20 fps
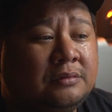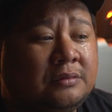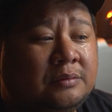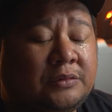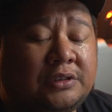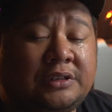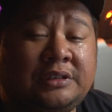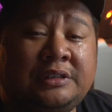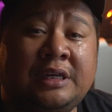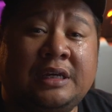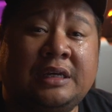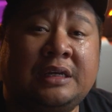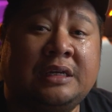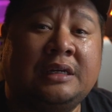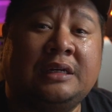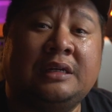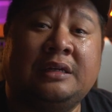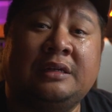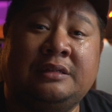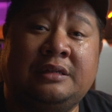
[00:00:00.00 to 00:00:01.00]
I'm just taking
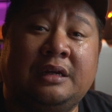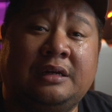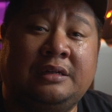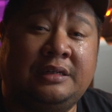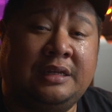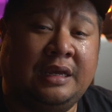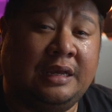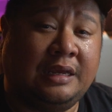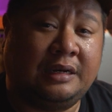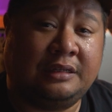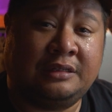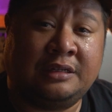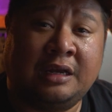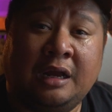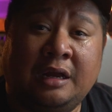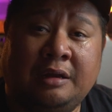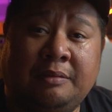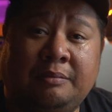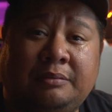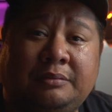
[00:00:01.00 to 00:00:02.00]
it a day at a
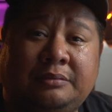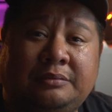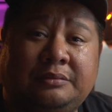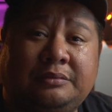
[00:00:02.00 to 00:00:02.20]
time.